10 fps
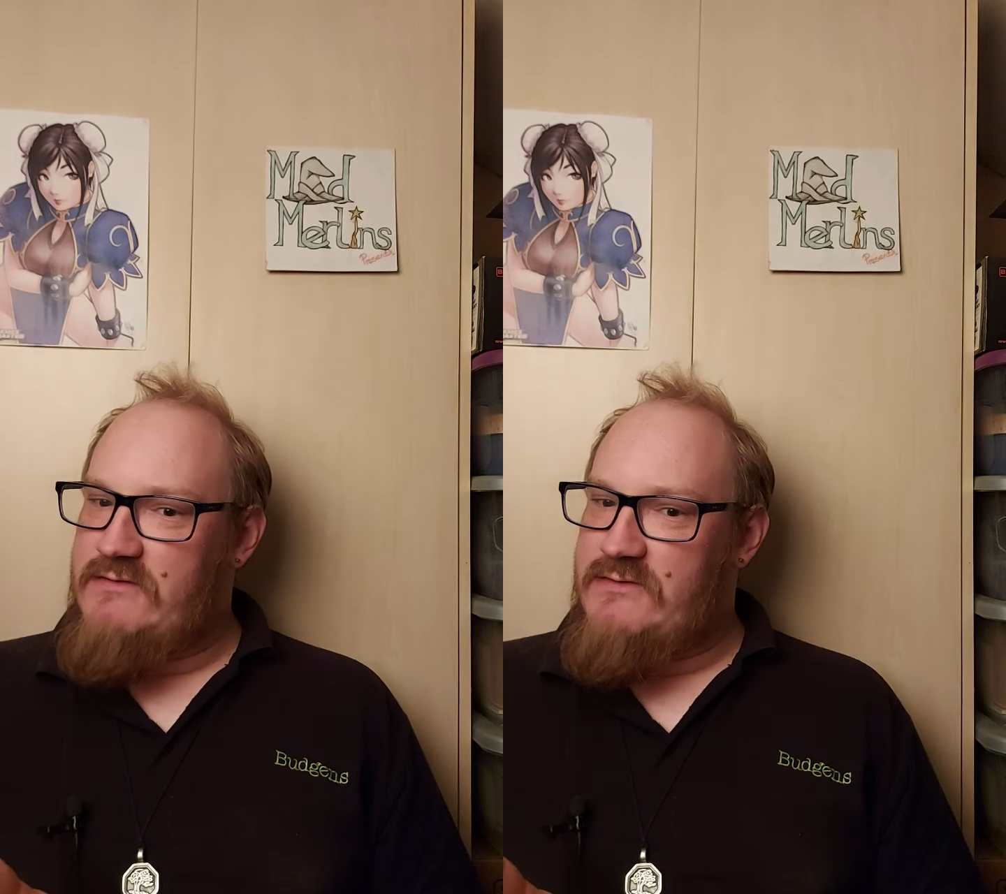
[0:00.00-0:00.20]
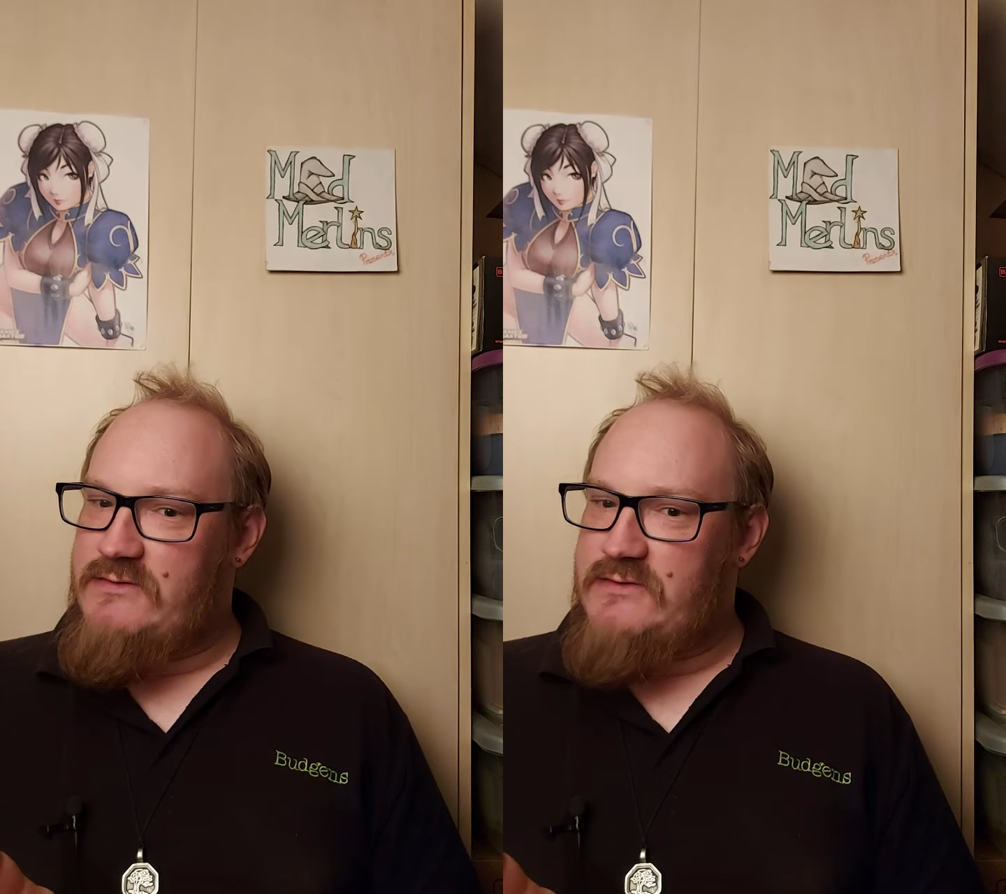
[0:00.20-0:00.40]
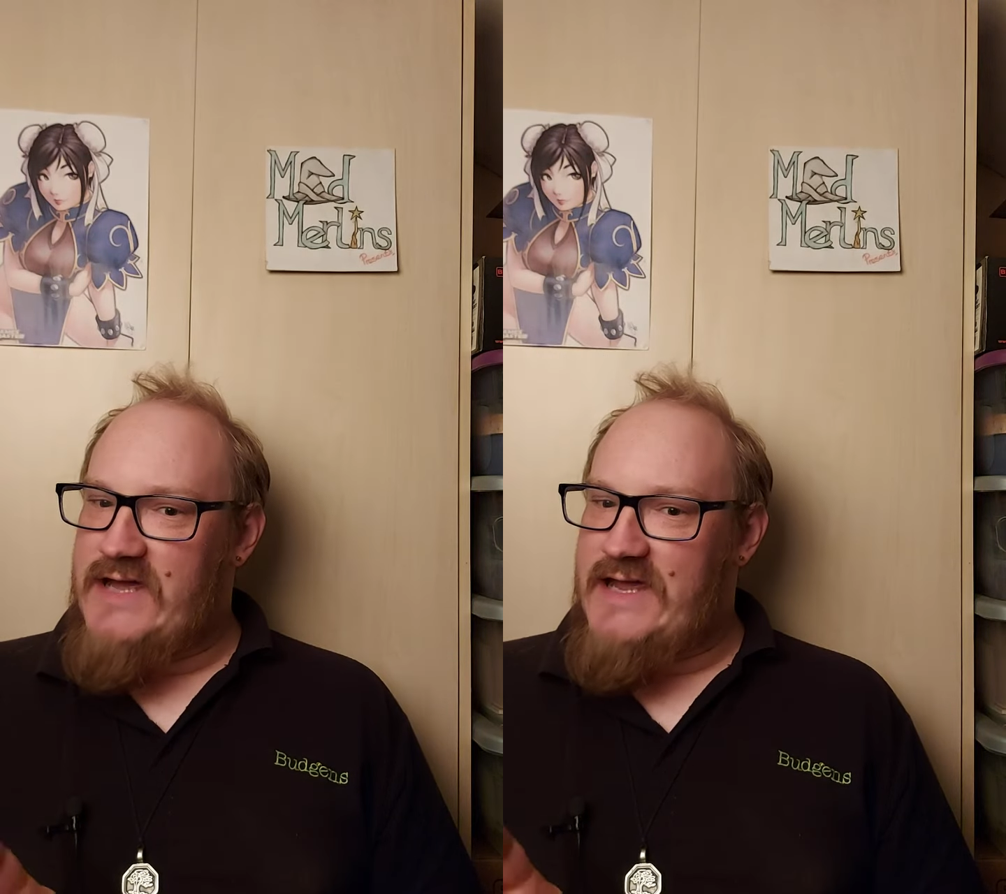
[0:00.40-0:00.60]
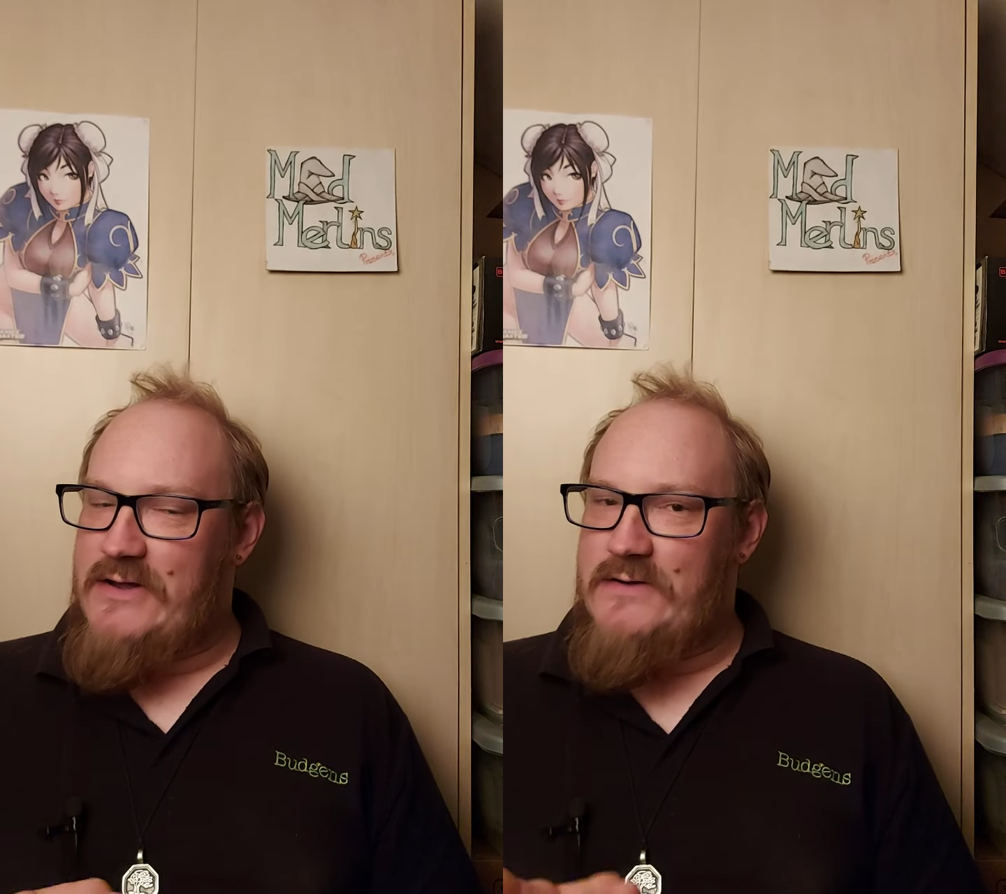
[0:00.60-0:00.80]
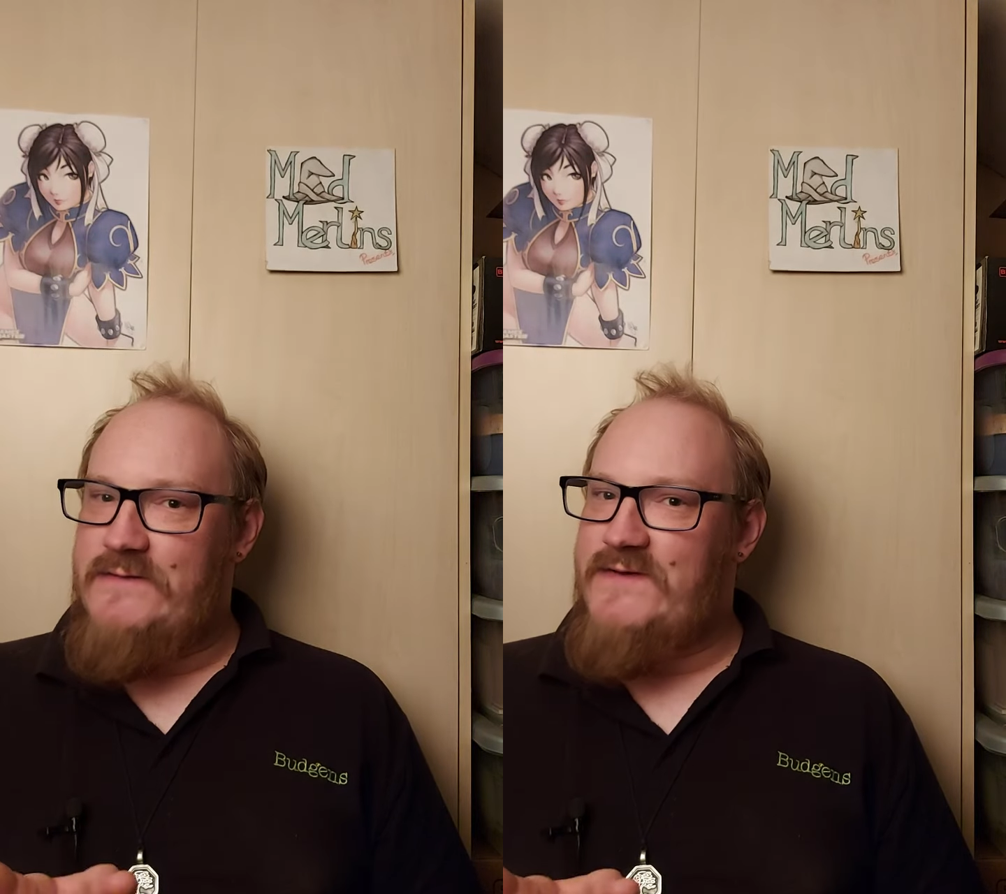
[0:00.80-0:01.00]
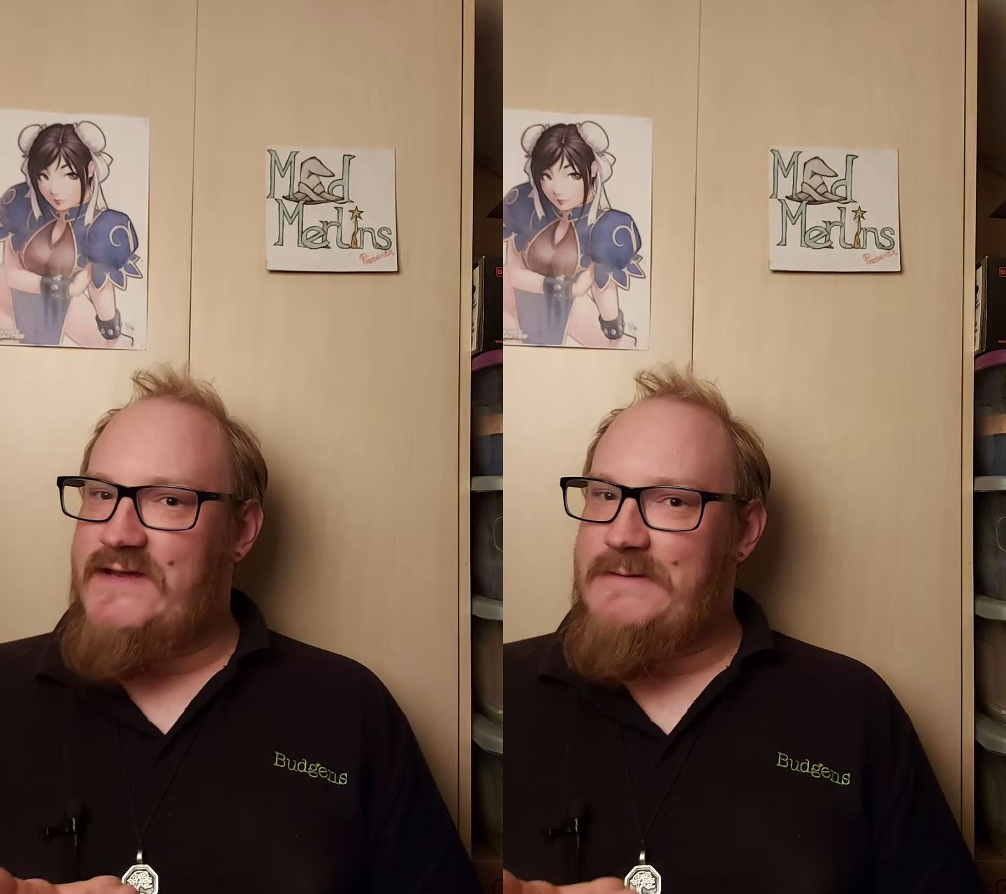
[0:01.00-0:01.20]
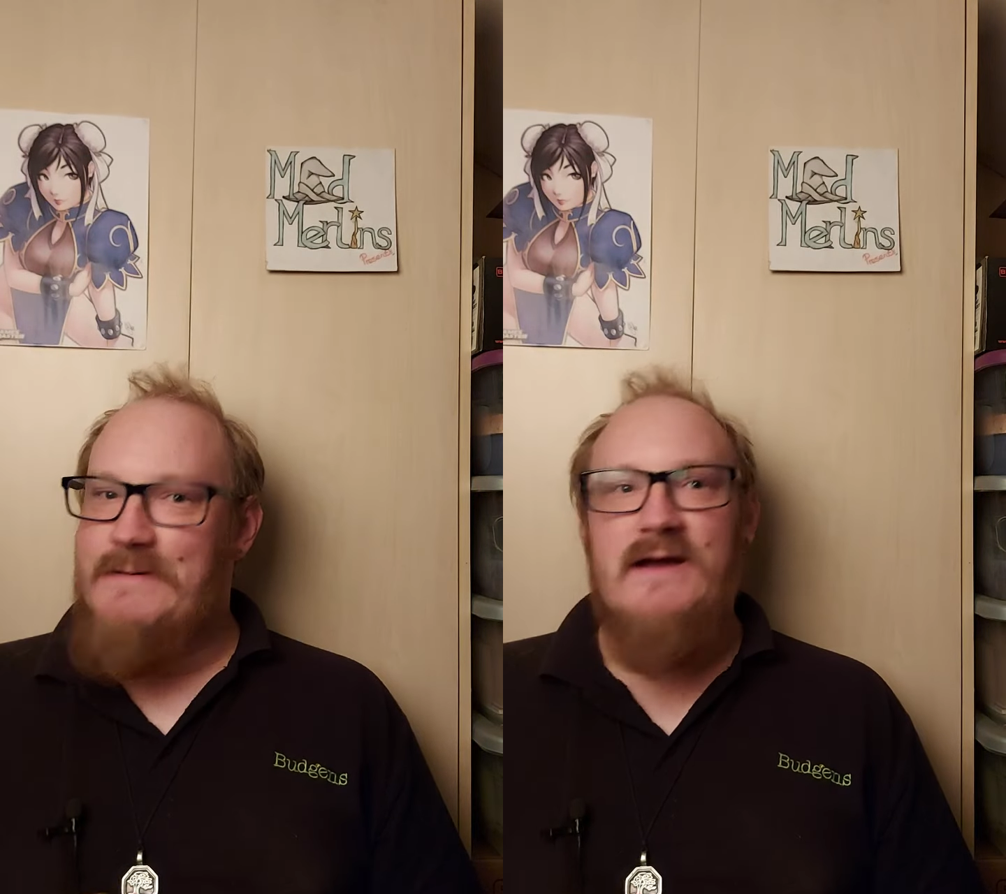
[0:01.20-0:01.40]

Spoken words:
for a Hoth theme,